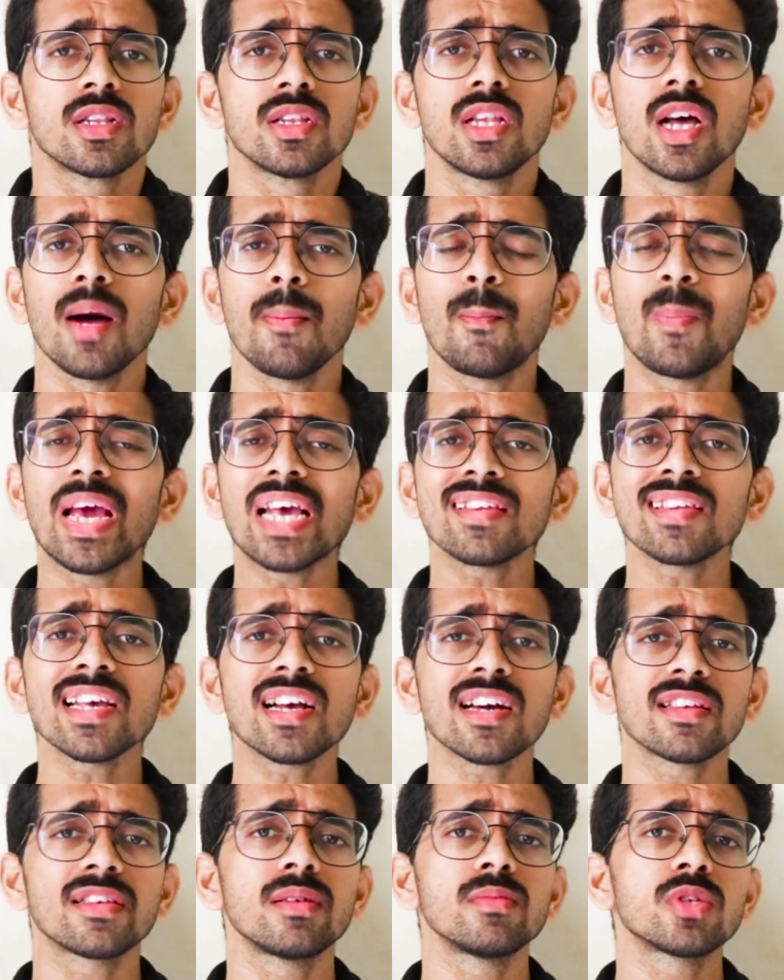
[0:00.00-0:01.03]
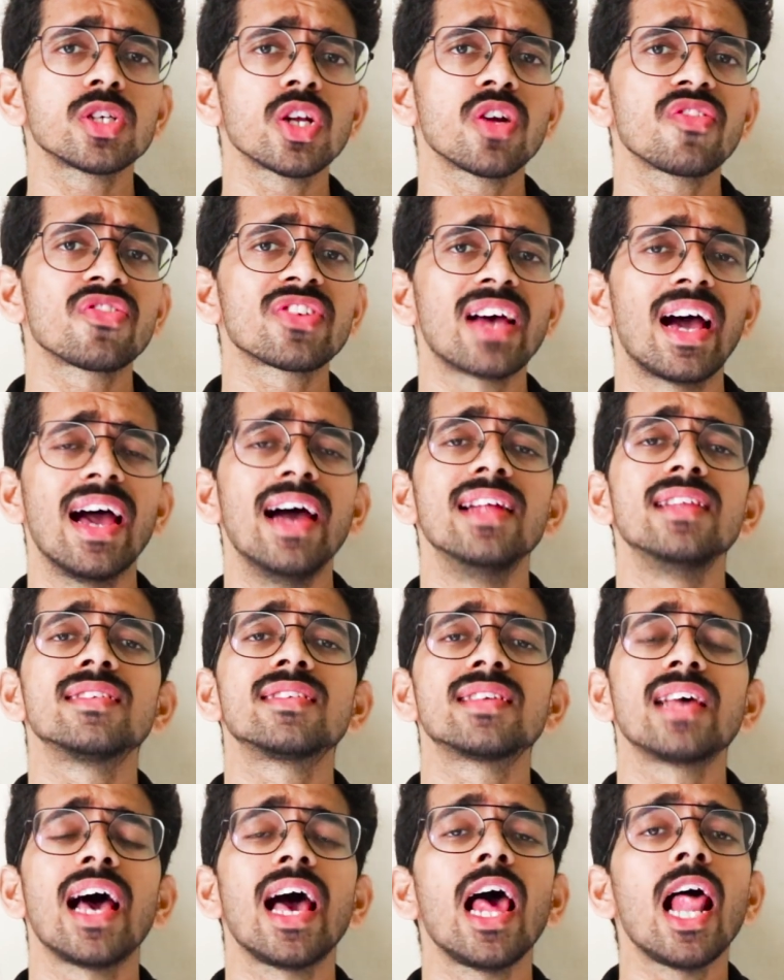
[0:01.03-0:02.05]
the basic assumption of
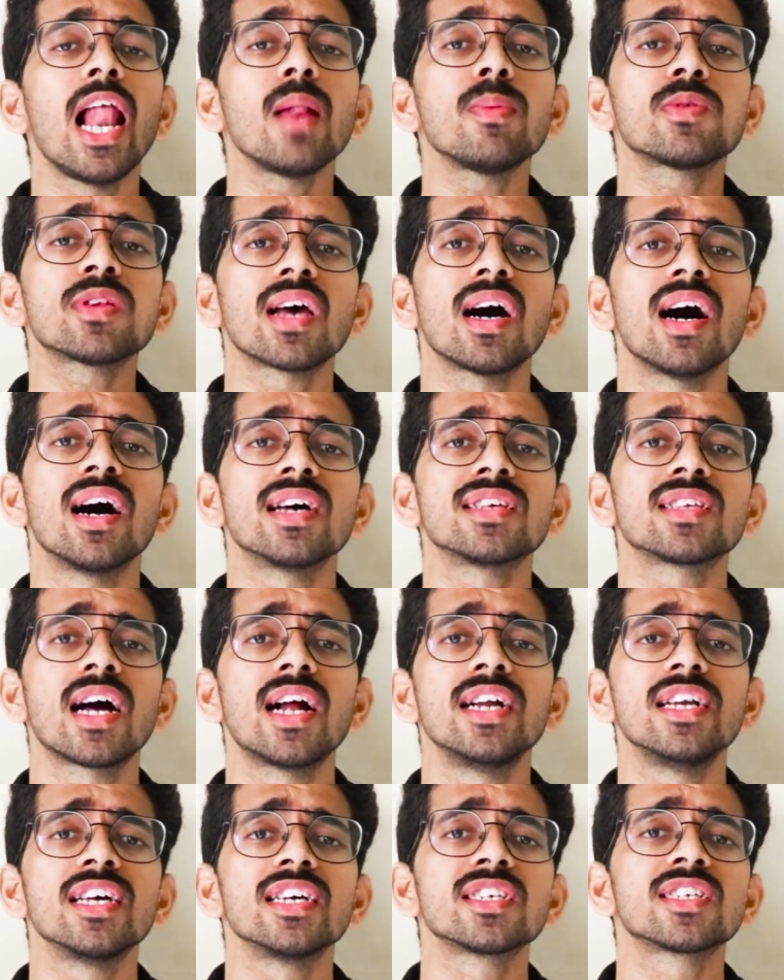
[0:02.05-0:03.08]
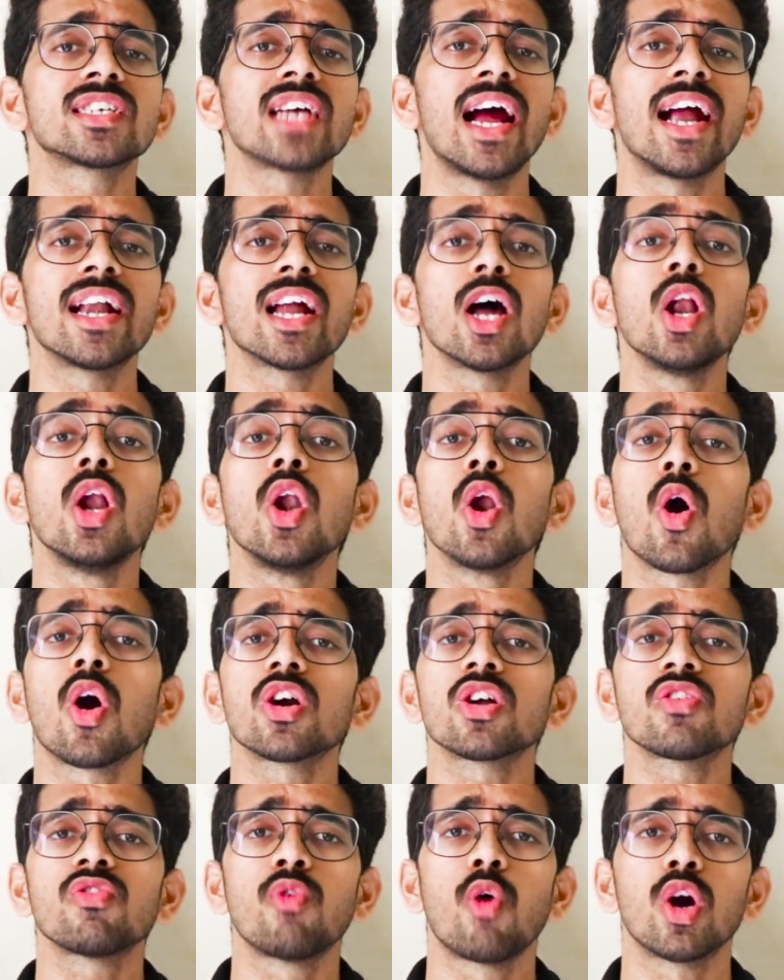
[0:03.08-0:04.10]
science helps us understand a
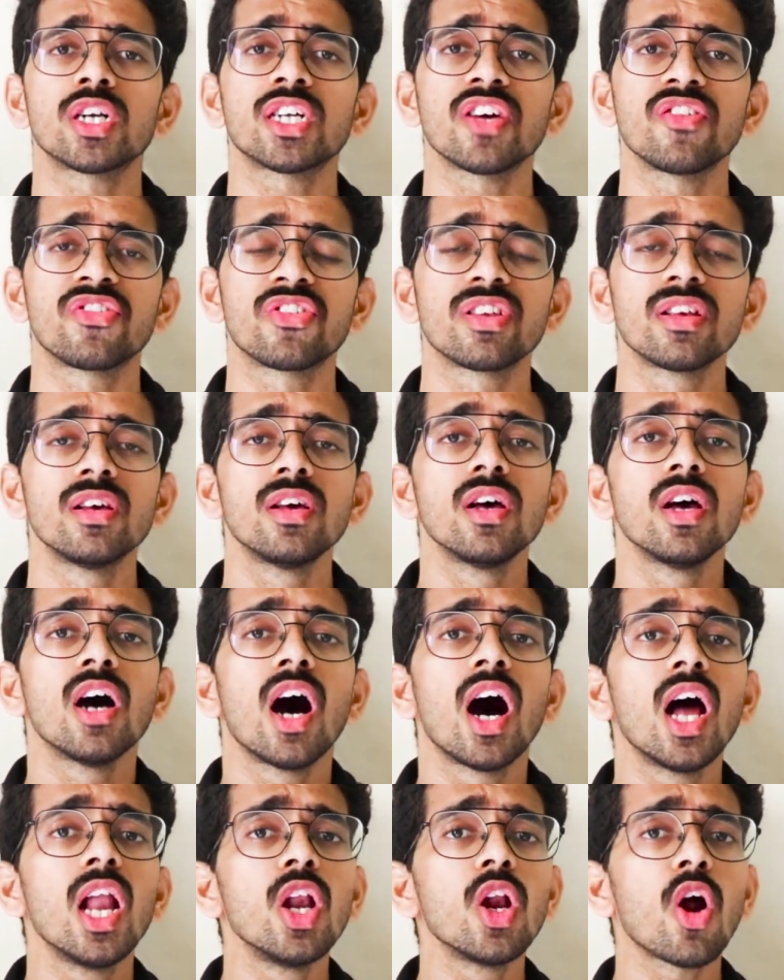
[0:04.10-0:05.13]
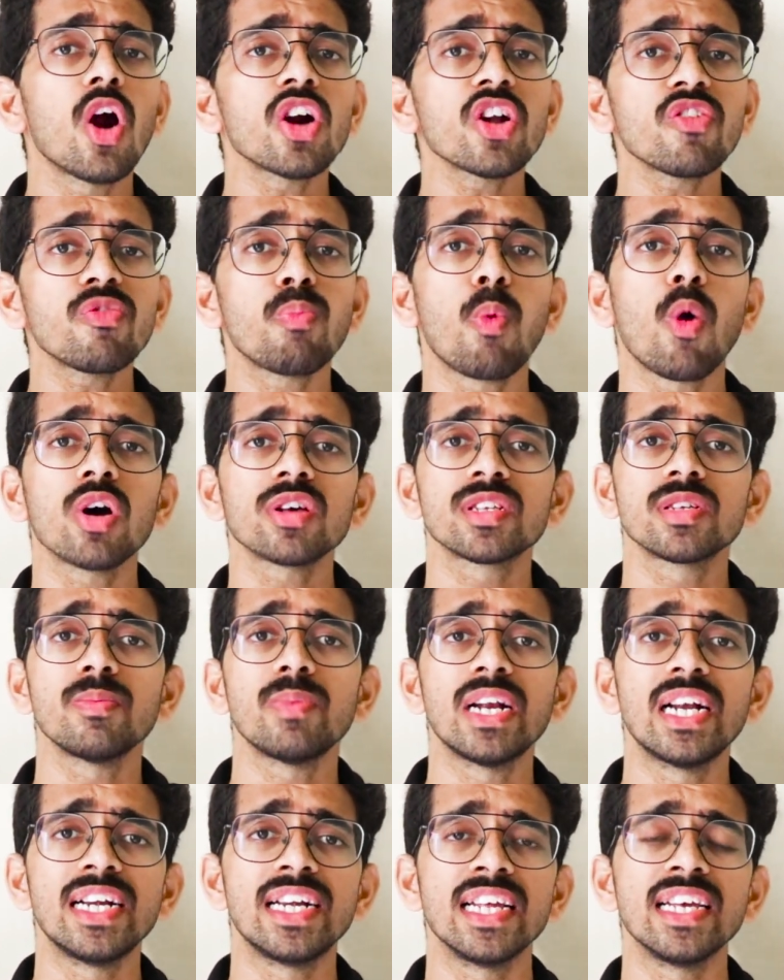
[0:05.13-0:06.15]
lot of what ifs, a lot of
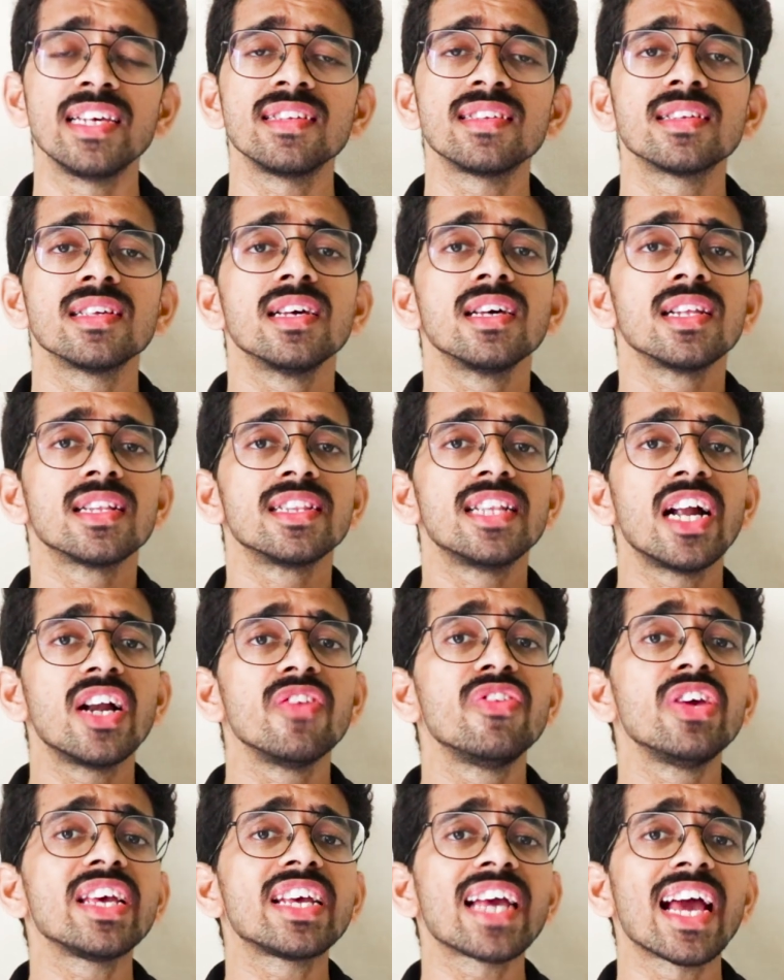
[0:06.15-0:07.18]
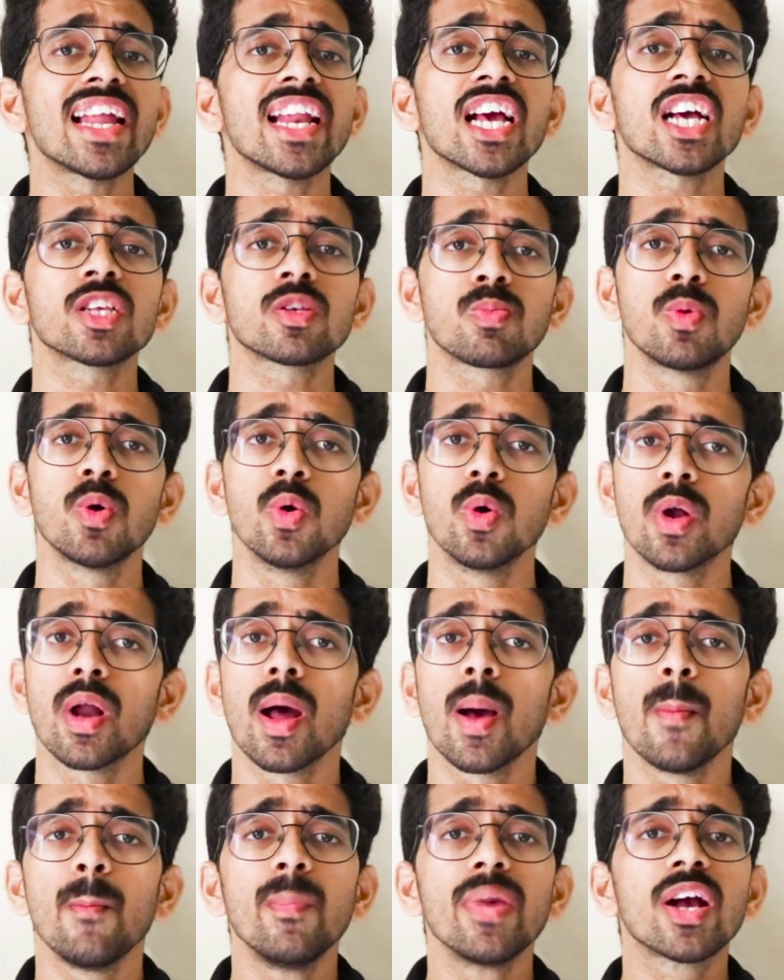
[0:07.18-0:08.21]
possibilities that we can explore
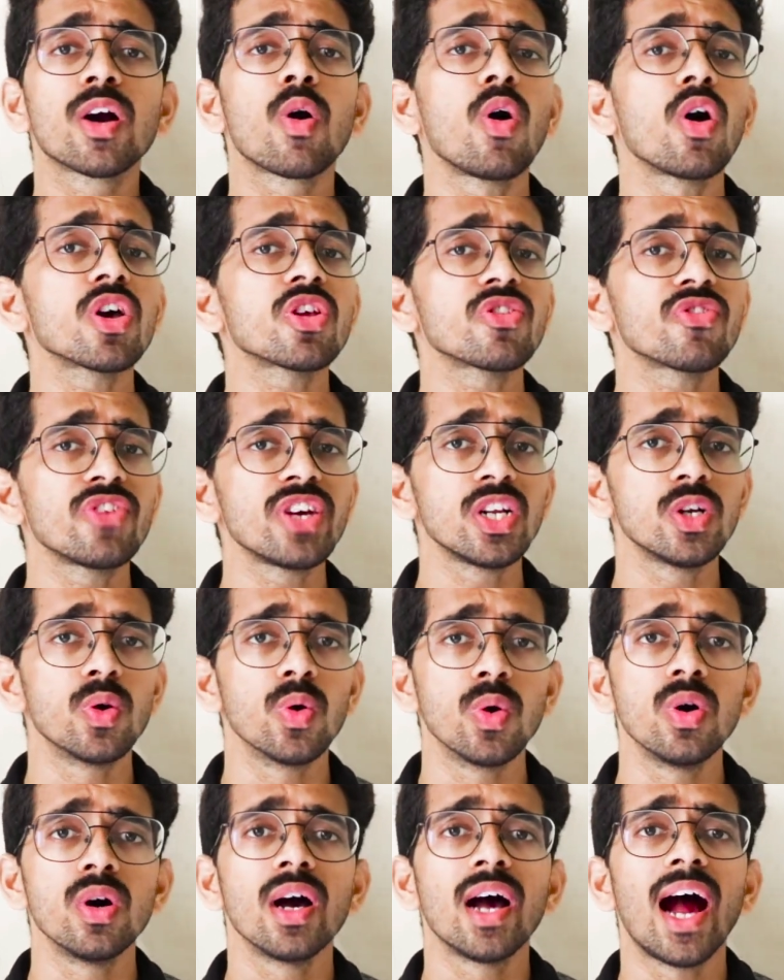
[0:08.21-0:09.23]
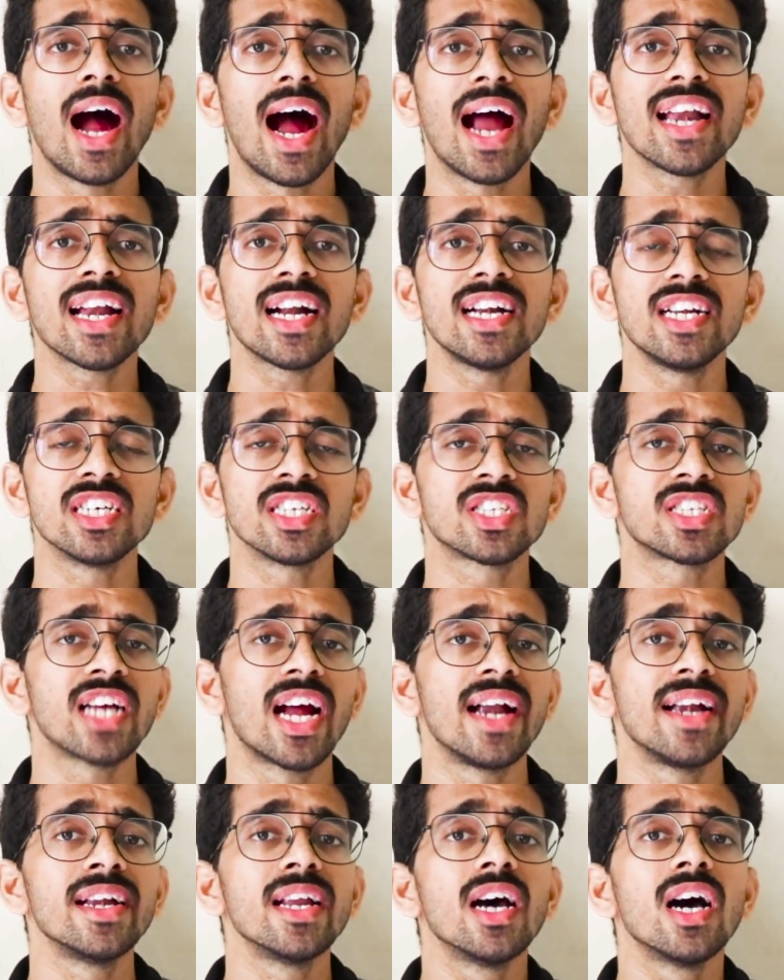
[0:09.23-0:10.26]
because we know and
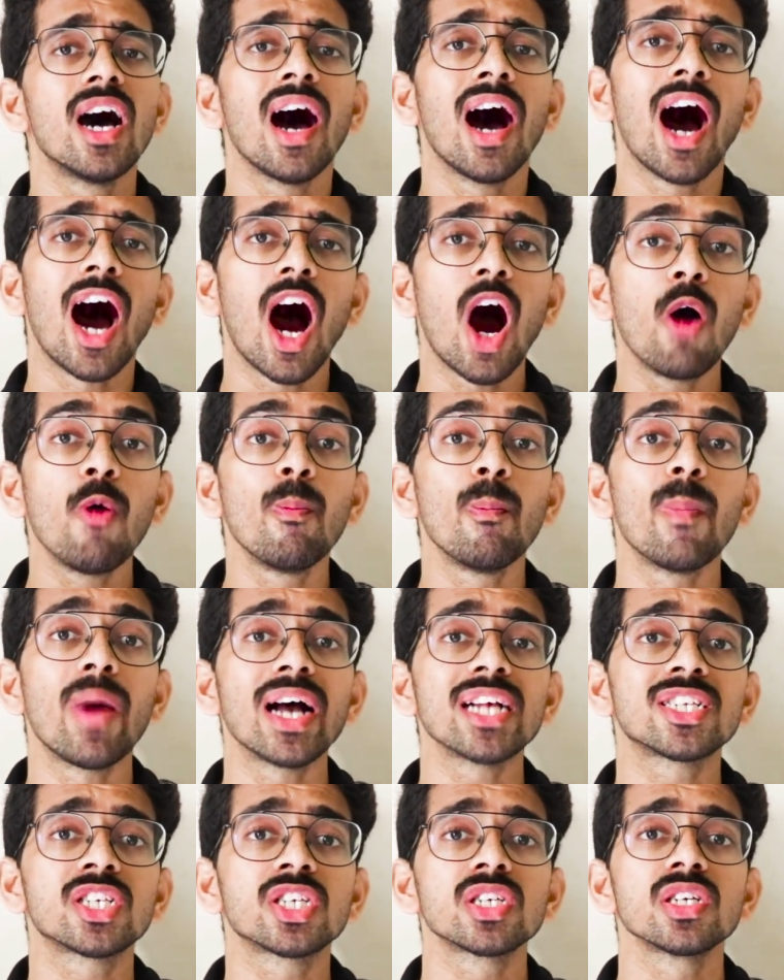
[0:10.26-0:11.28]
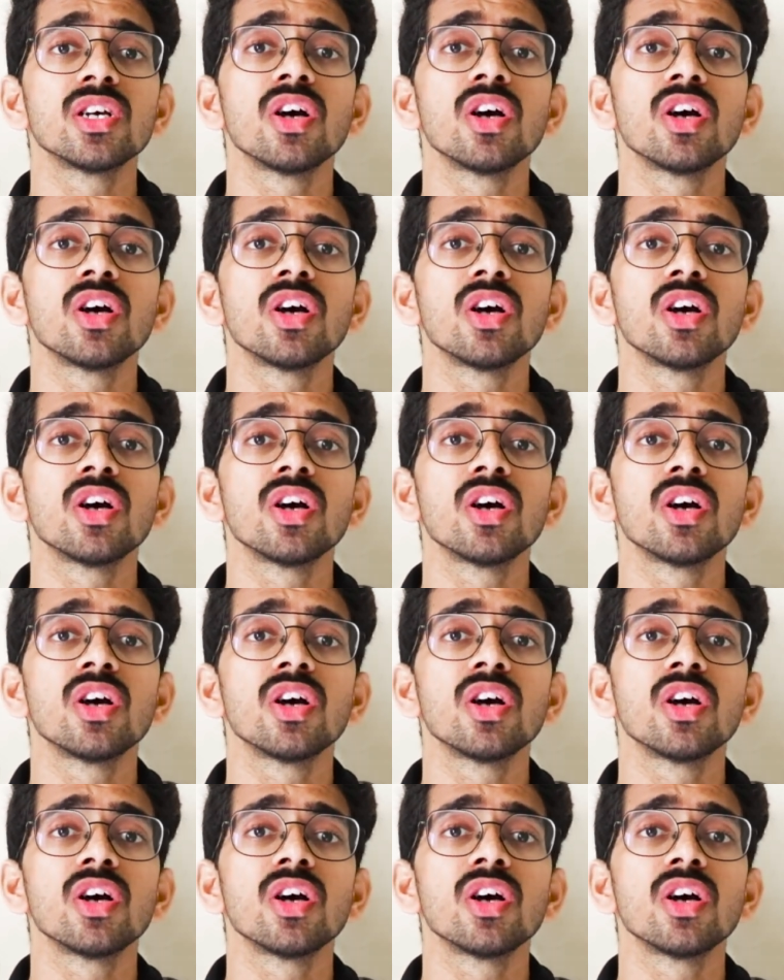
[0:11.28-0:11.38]
understand how much